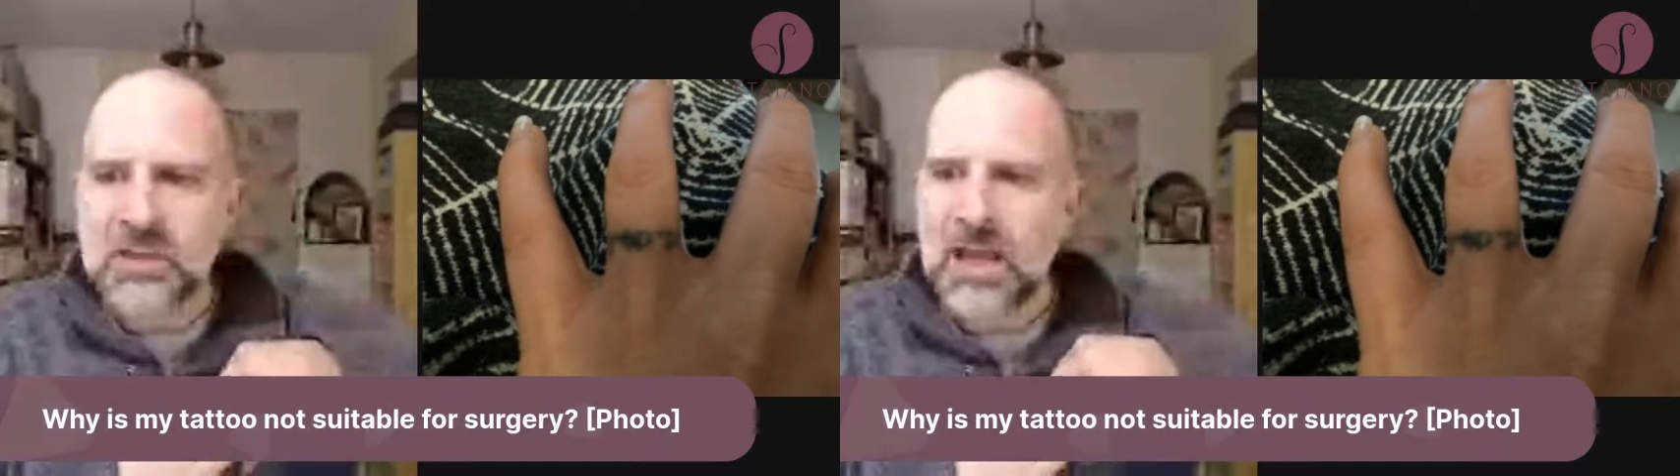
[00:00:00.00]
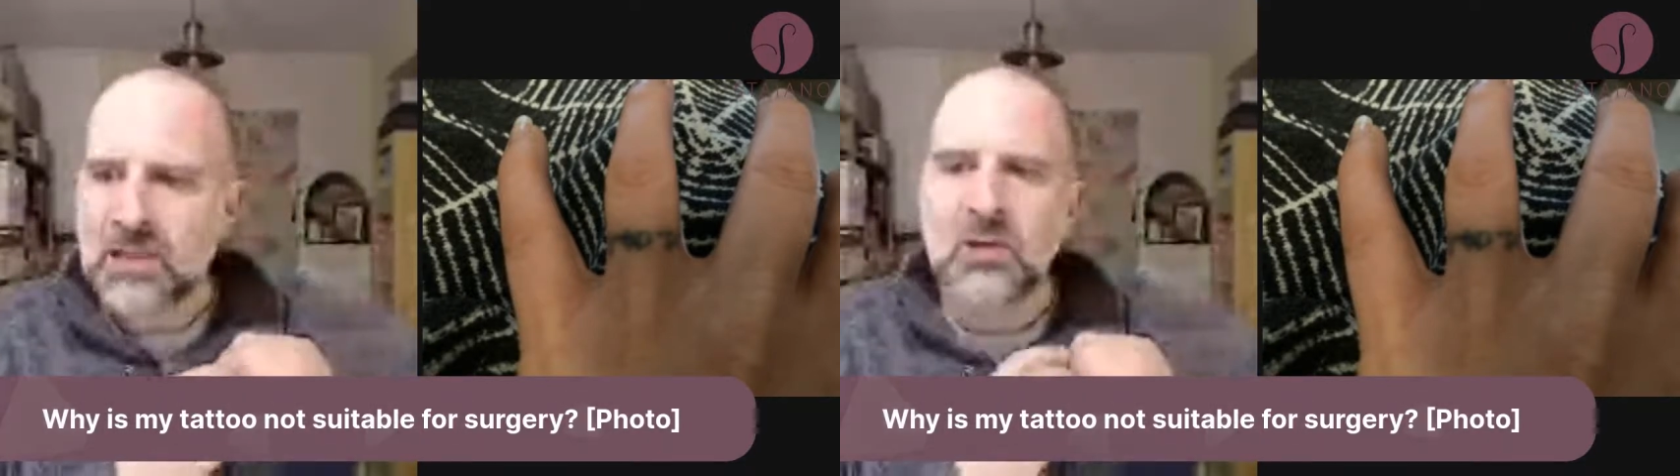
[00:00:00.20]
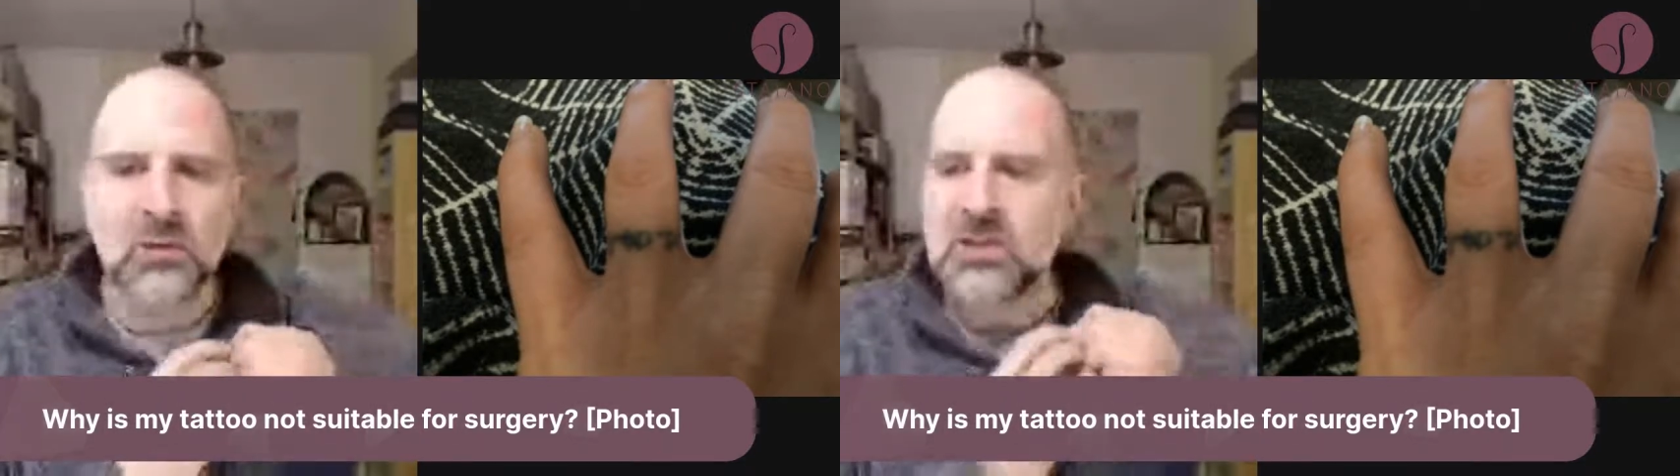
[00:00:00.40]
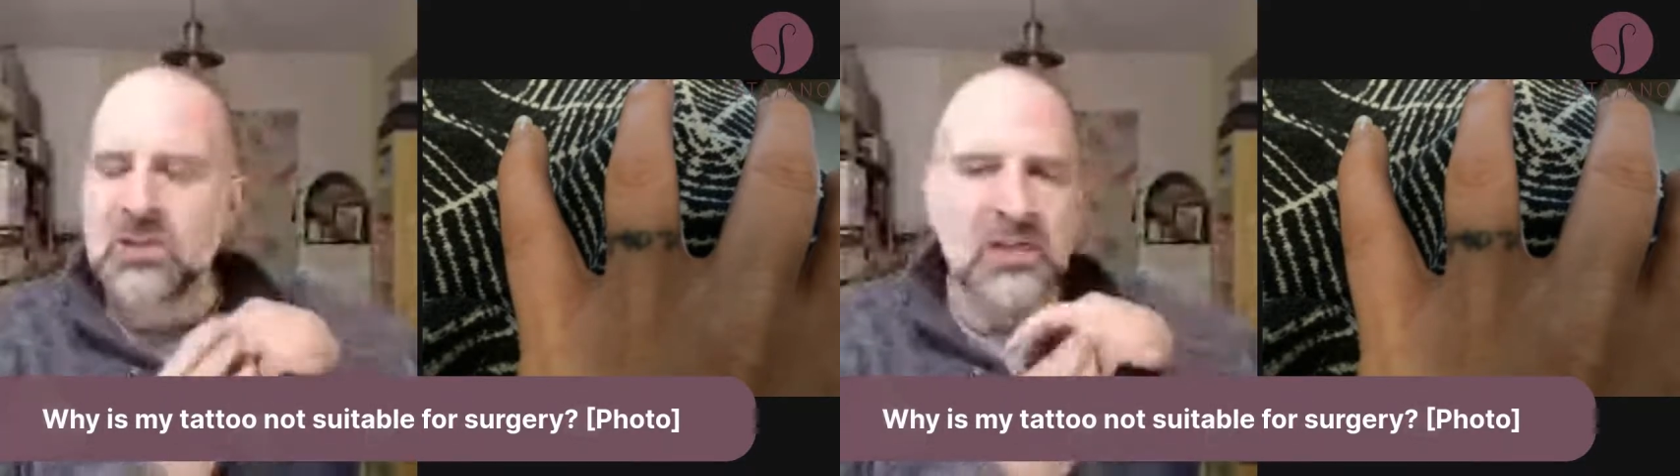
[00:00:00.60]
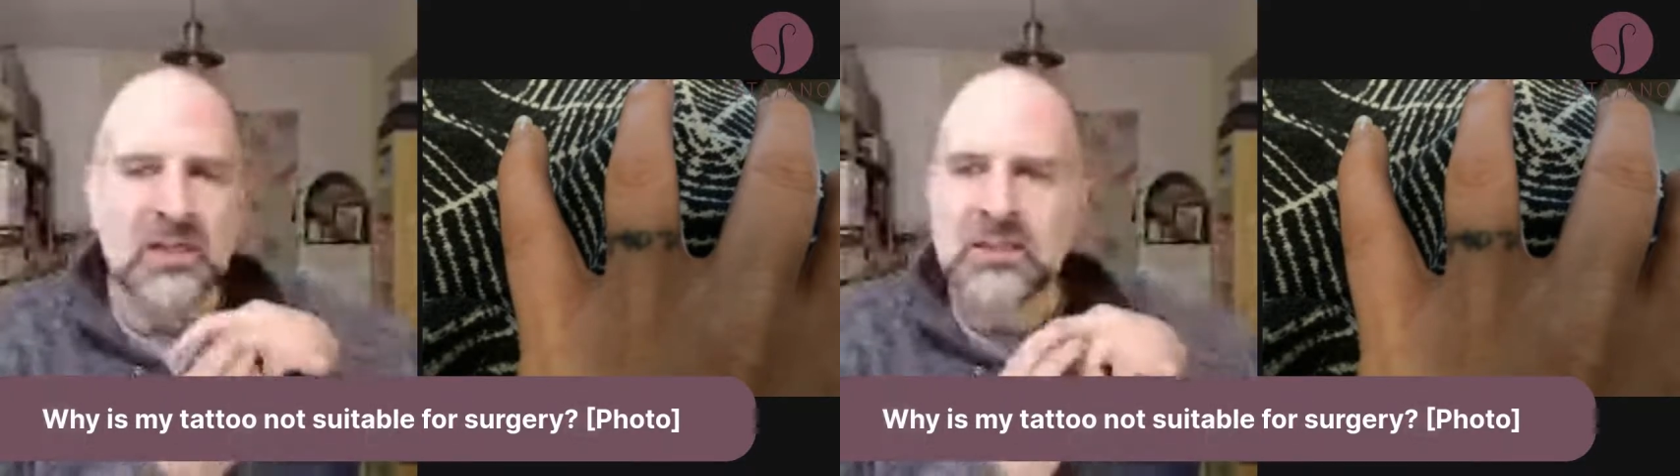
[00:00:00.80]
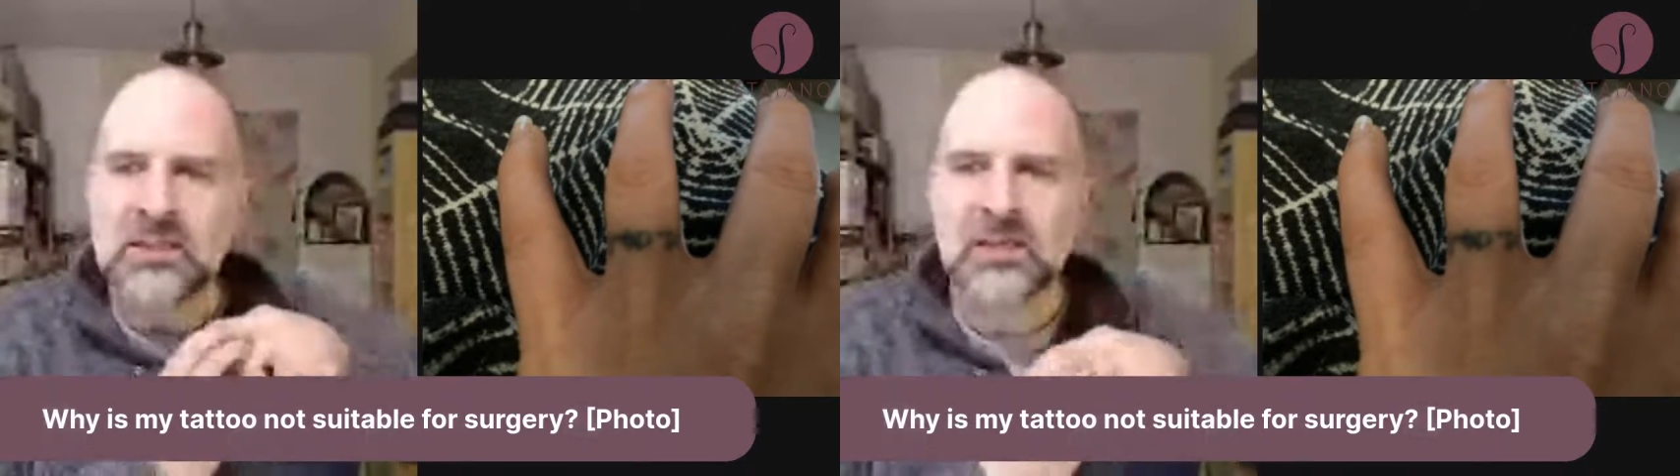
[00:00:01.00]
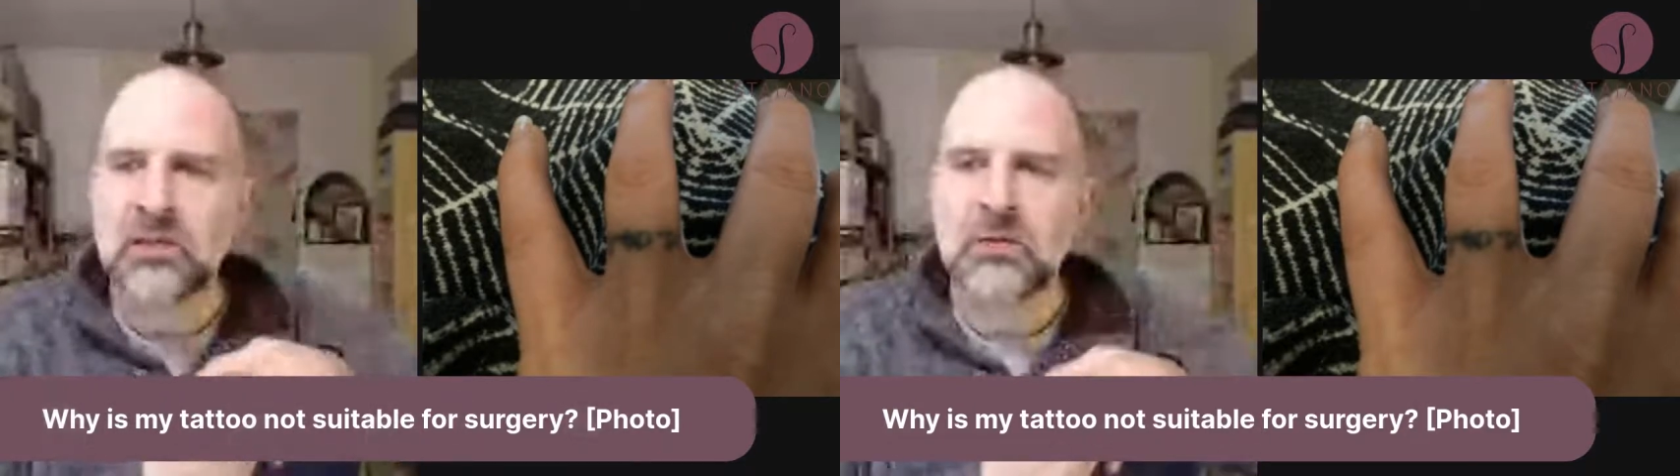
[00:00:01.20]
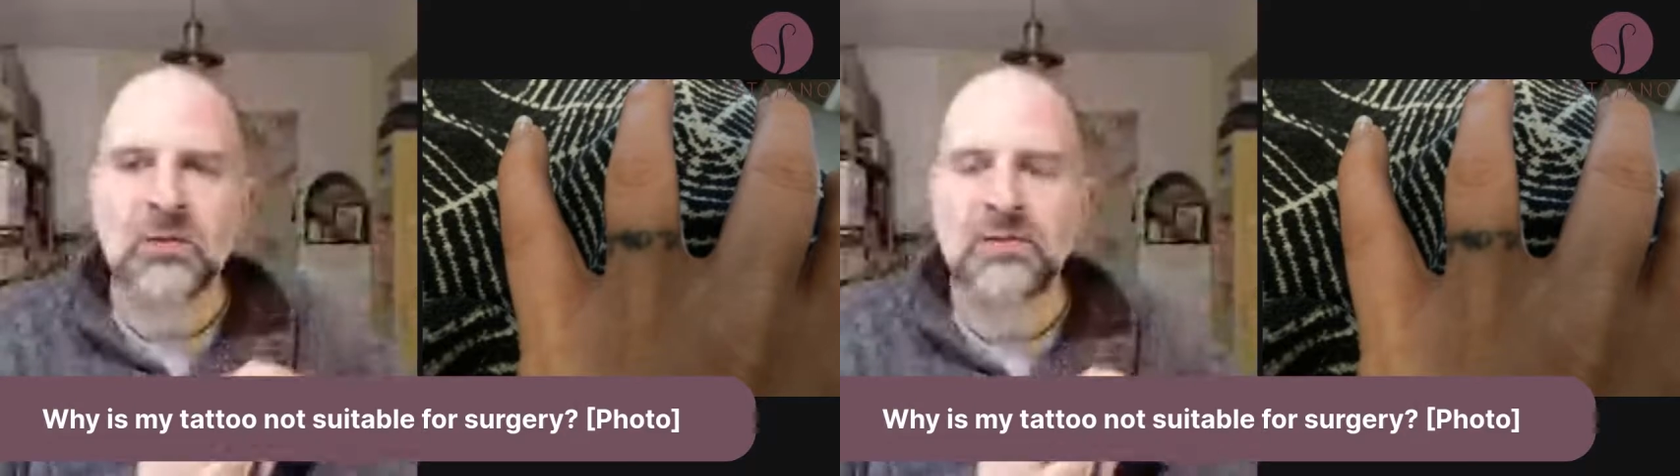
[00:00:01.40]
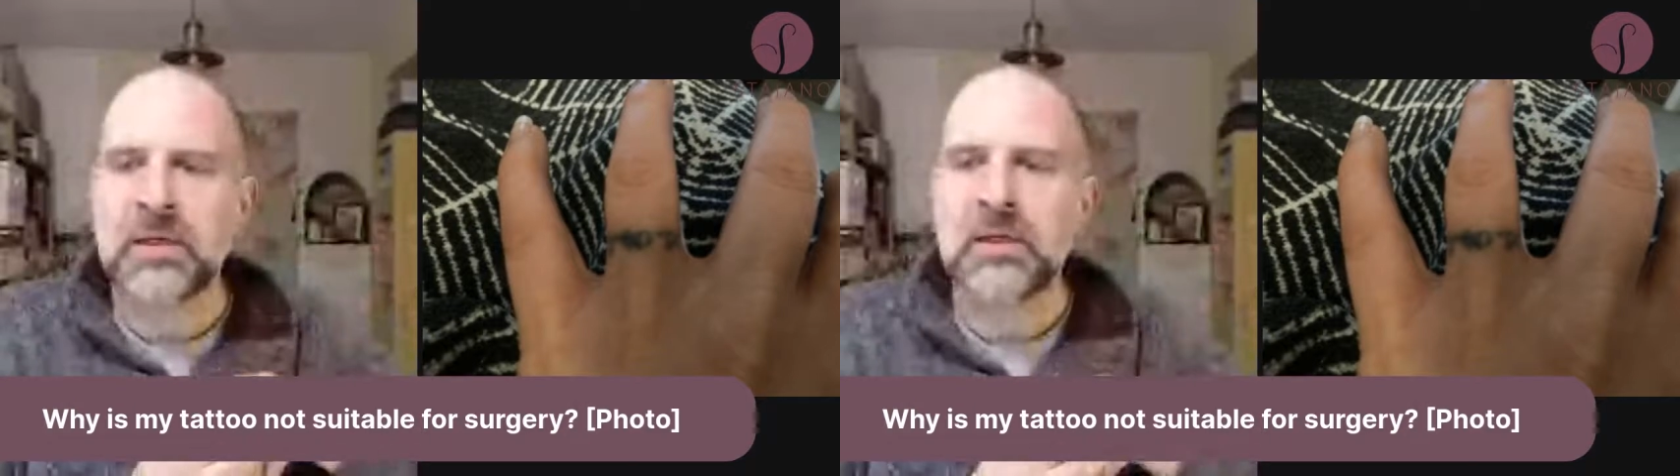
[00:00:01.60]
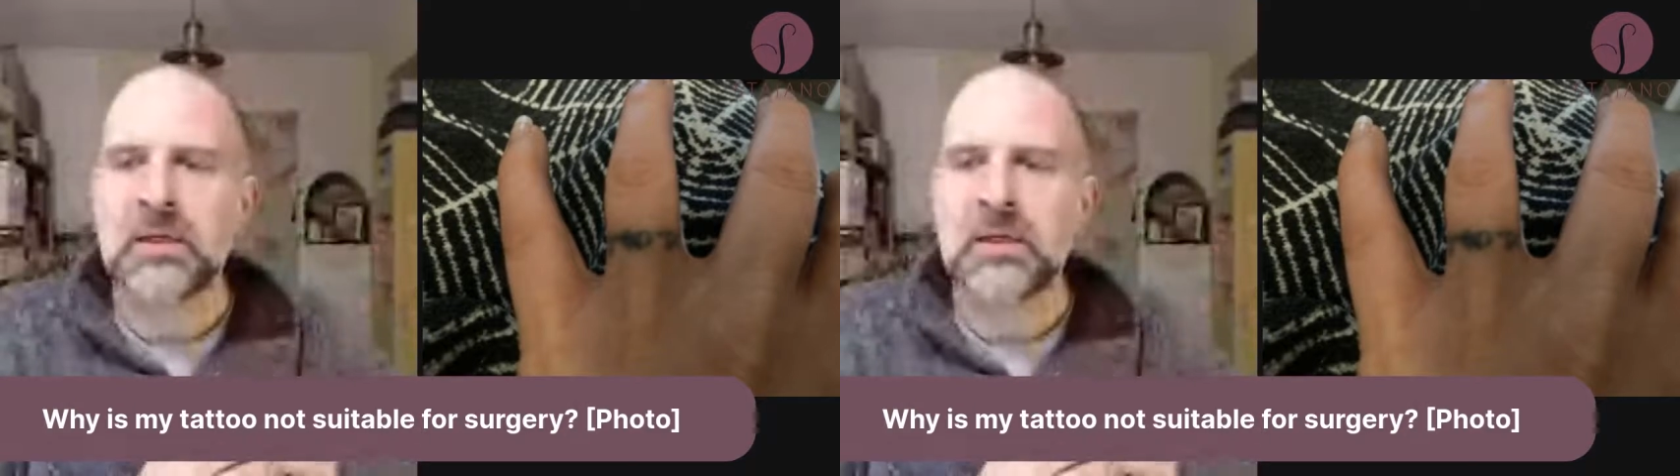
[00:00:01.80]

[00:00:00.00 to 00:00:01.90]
It's just a little tattoo on the finger.